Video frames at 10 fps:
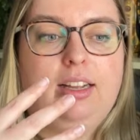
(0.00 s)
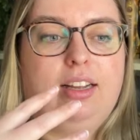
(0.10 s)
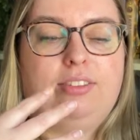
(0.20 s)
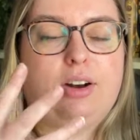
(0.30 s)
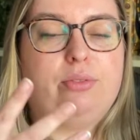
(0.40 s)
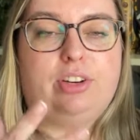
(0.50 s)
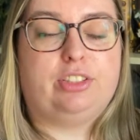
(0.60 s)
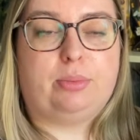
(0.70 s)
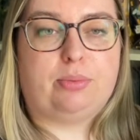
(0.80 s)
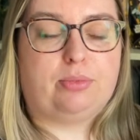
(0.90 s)
If I don't
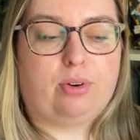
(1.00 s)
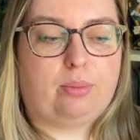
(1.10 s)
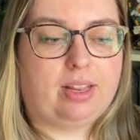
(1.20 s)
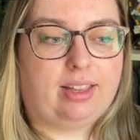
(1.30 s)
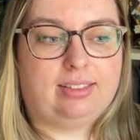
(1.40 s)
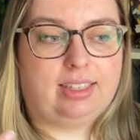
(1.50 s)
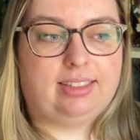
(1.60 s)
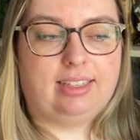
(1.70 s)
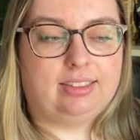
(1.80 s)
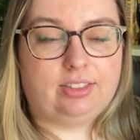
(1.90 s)
finish a book before a month ends, I
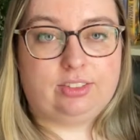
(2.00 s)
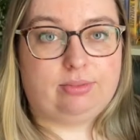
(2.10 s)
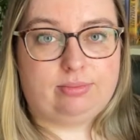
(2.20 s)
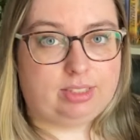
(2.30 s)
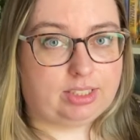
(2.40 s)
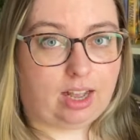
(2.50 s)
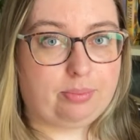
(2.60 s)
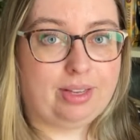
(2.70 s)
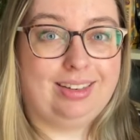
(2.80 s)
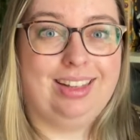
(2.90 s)
tend to
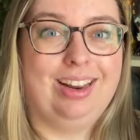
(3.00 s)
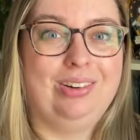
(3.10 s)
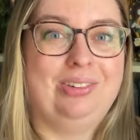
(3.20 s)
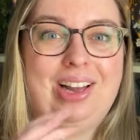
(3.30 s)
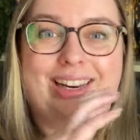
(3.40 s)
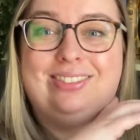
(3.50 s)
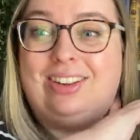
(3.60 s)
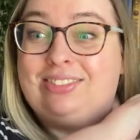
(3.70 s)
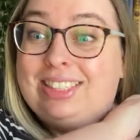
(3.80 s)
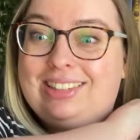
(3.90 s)
stop and then wait
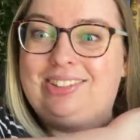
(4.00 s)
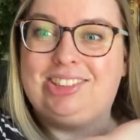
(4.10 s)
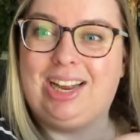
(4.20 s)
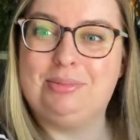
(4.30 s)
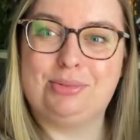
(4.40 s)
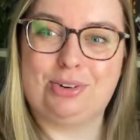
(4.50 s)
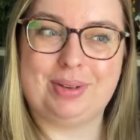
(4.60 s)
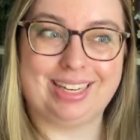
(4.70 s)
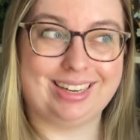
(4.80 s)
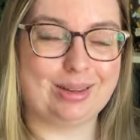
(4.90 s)
a really long time before
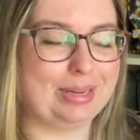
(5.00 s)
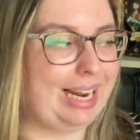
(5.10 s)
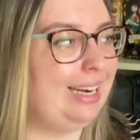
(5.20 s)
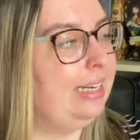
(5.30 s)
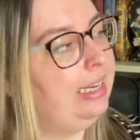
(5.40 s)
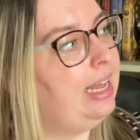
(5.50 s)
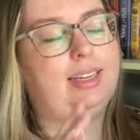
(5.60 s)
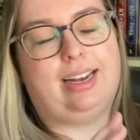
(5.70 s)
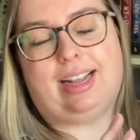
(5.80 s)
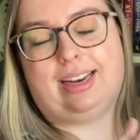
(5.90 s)
picking it up again.
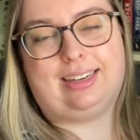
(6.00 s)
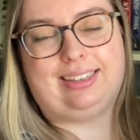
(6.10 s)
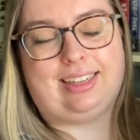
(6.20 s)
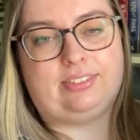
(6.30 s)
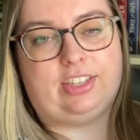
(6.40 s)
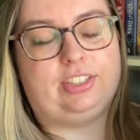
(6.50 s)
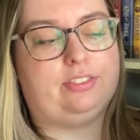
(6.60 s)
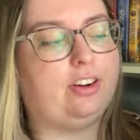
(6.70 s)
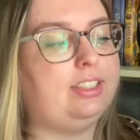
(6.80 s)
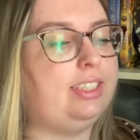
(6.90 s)
And again, I didn't get very too
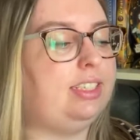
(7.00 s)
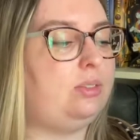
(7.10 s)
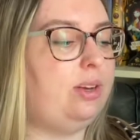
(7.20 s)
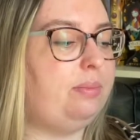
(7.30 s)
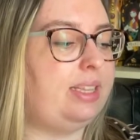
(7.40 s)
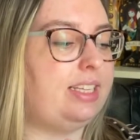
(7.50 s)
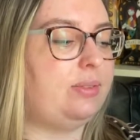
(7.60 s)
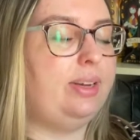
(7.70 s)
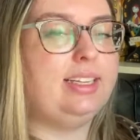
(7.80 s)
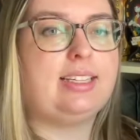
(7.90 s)
far into this one, but this
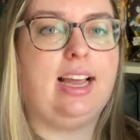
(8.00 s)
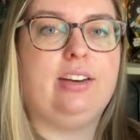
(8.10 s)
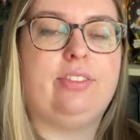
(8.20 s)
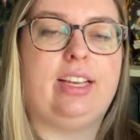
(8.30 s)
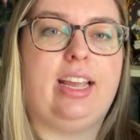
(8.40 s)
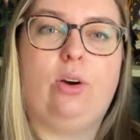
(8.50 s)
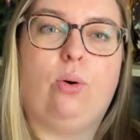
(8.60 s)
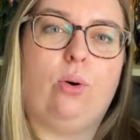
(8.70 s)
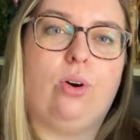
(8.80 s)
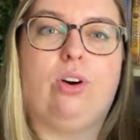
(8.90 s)
one is kind of like a
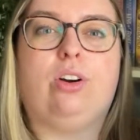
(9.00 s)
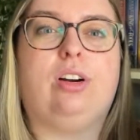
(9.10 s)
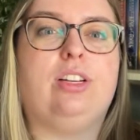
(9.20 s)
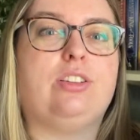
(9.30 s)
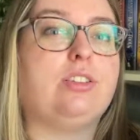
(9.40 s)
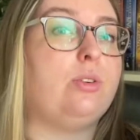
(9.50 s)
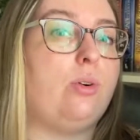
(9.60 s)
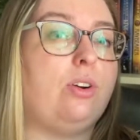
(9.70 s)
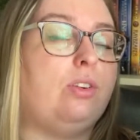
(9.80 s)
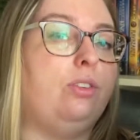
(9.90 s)
horror
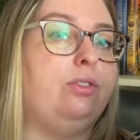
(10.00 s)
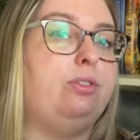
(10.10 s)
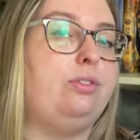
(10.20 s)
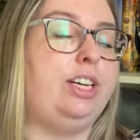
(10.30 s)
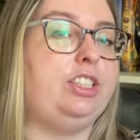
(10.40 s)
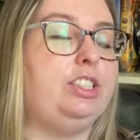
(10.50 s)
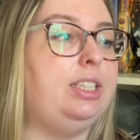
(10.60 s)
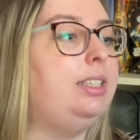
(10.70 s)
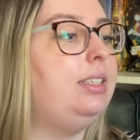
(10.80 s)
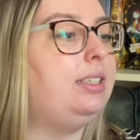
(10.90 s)
historical
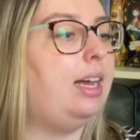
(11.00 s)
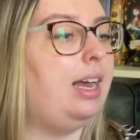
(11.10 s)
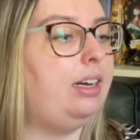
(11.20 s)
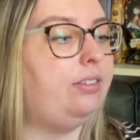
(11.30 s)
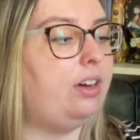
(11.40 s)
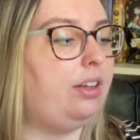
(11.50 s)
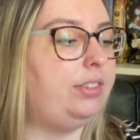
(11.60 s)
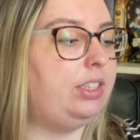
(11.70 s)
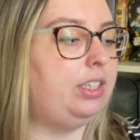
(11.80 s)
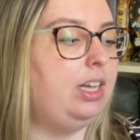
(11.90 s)
fiction kind of
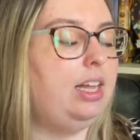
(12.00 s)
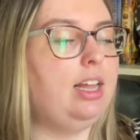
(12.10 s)
novel.